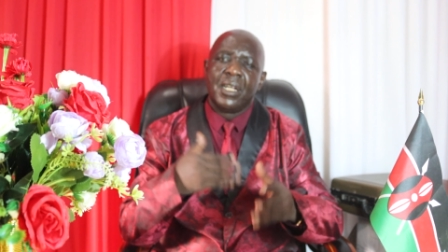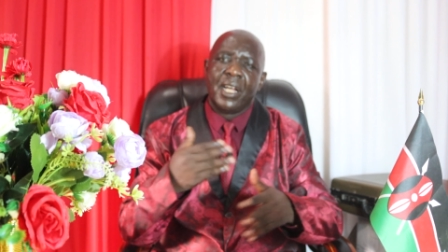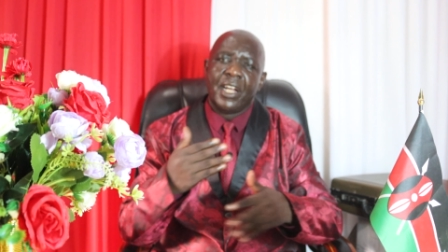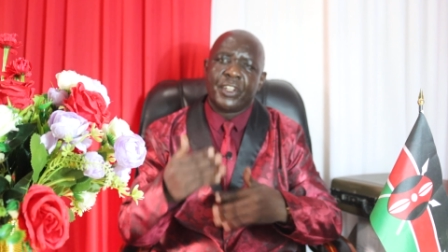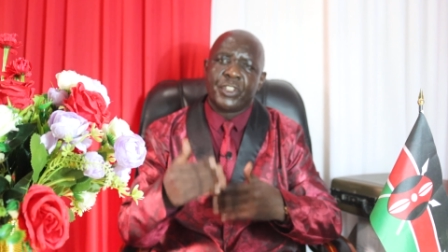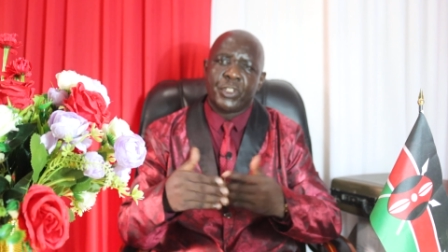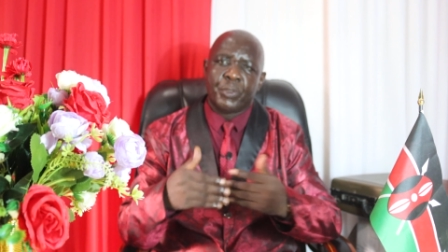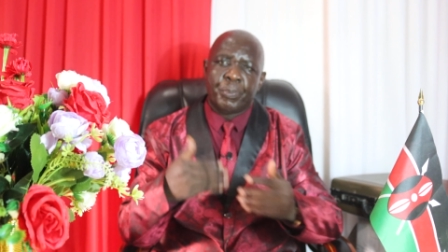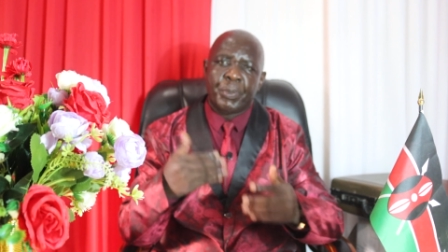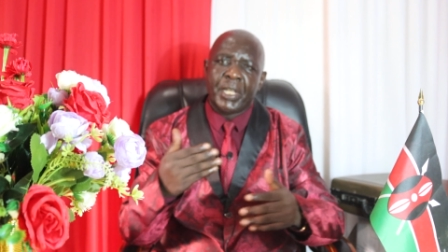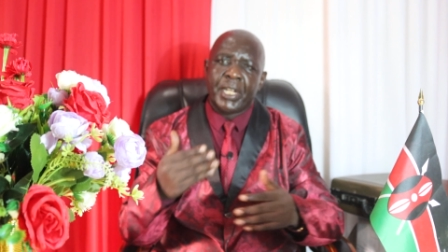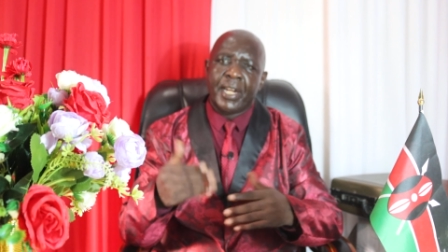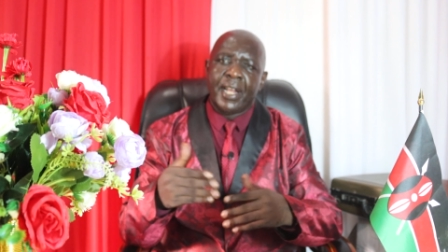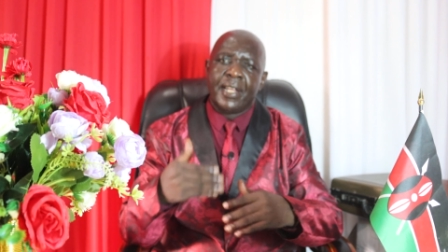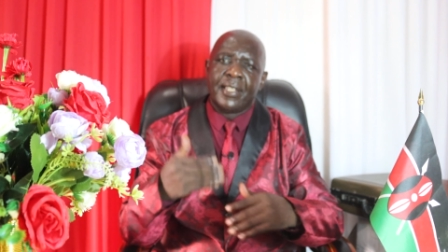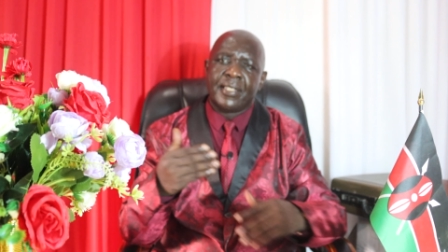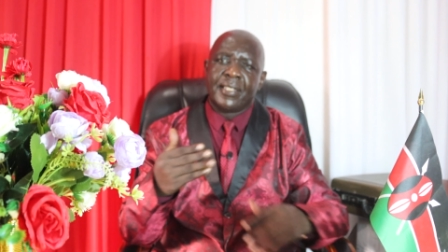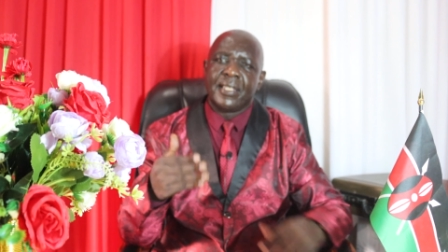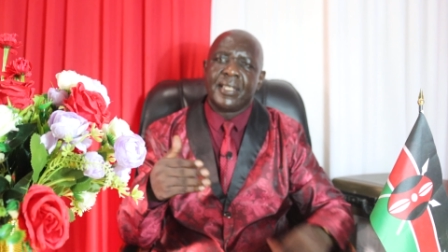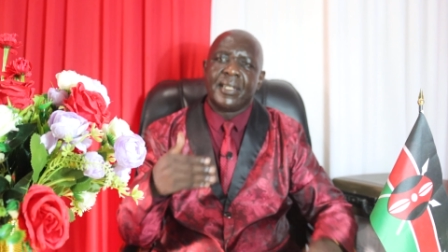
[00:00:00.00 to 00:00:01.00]

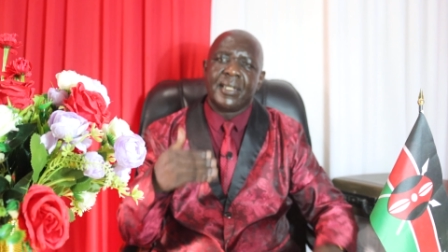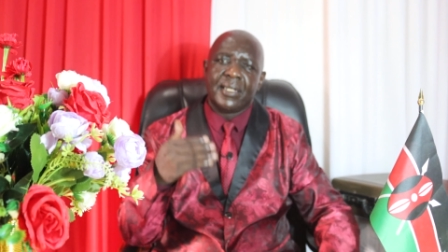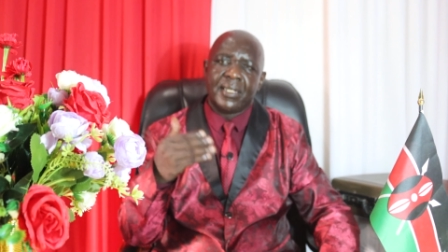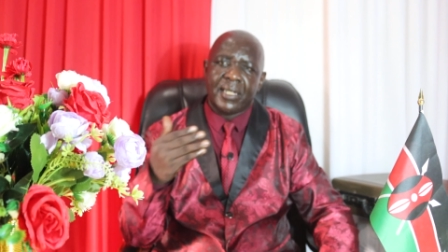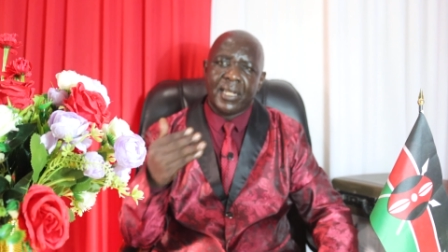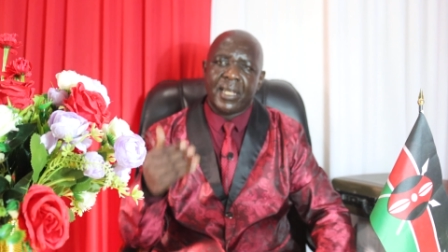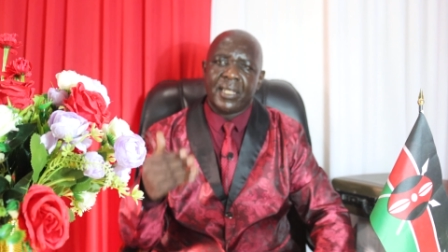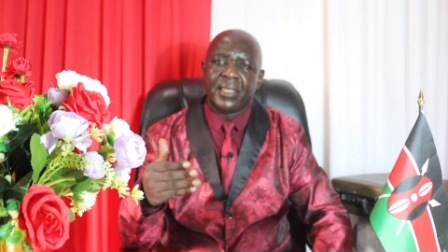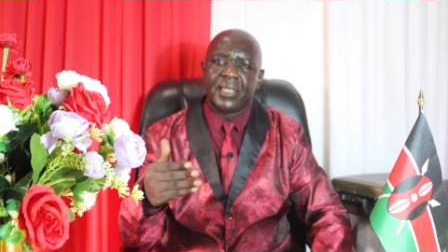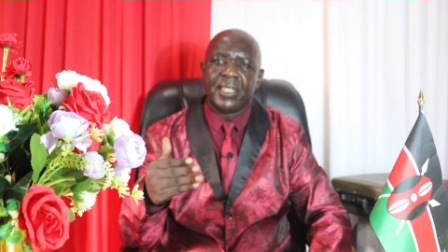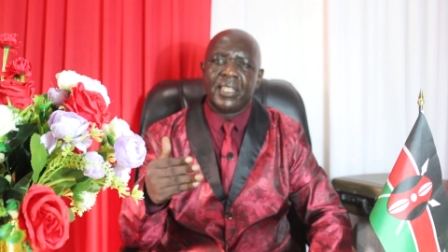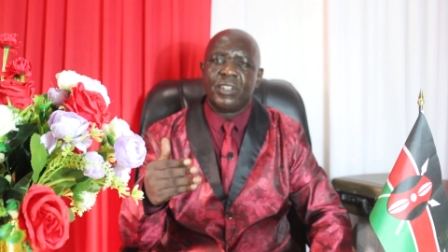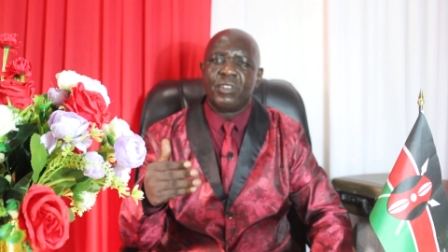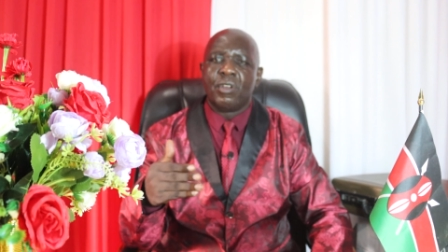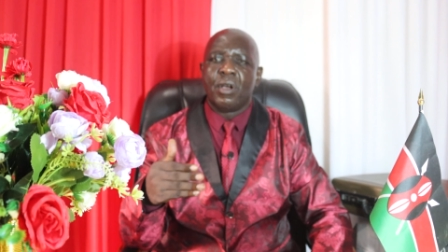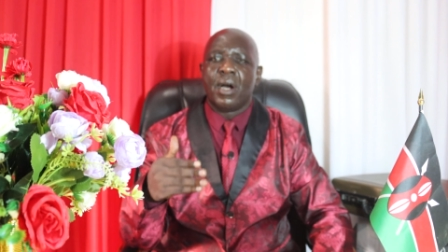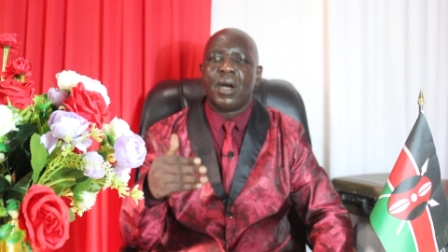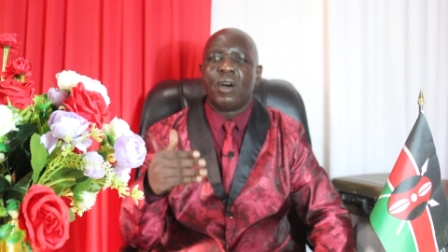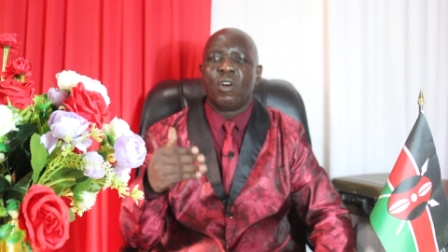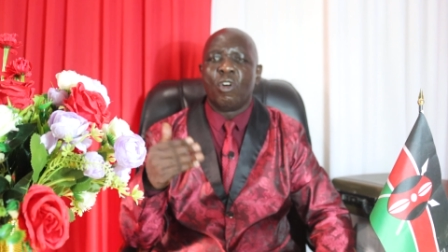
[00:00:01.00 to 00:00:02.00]
experiencing death in
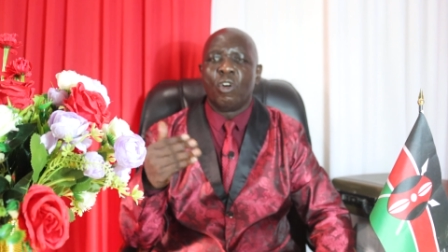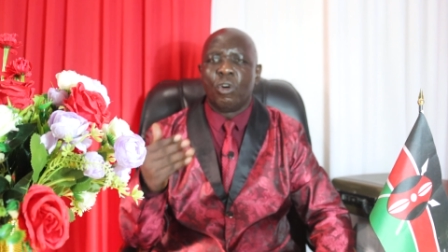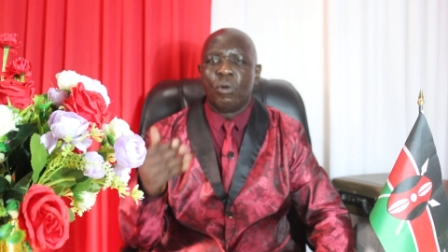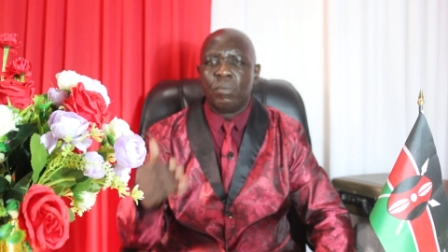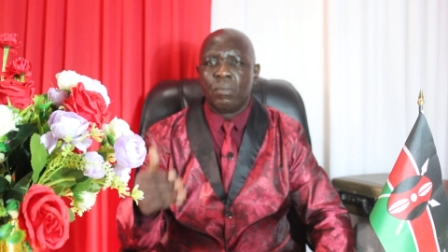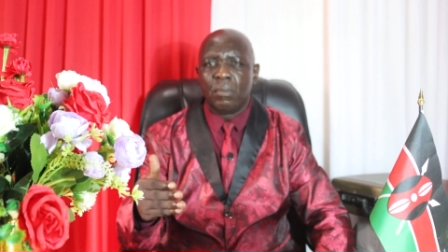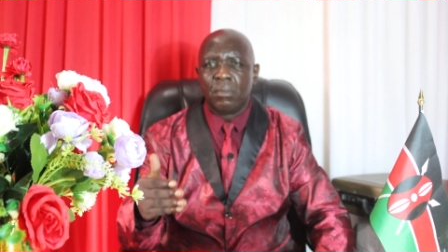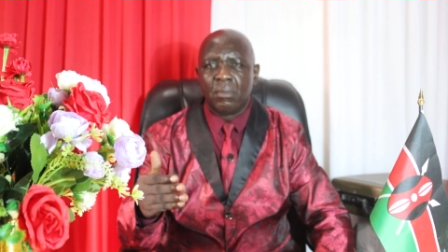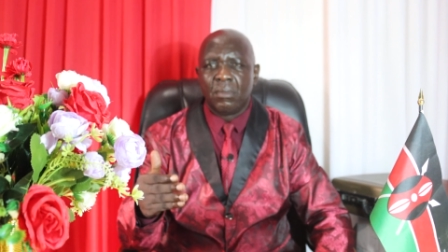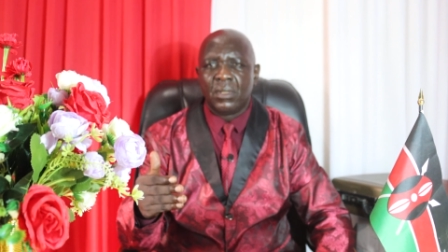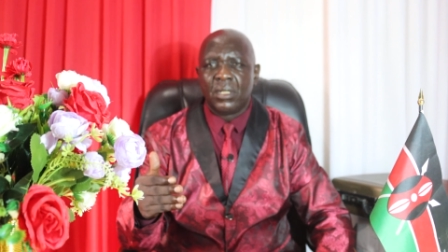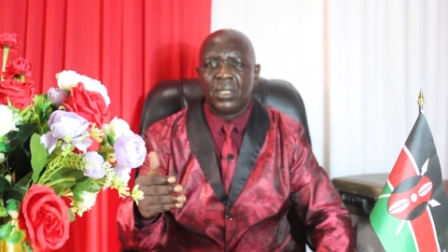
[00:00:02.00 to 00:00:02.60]
your home,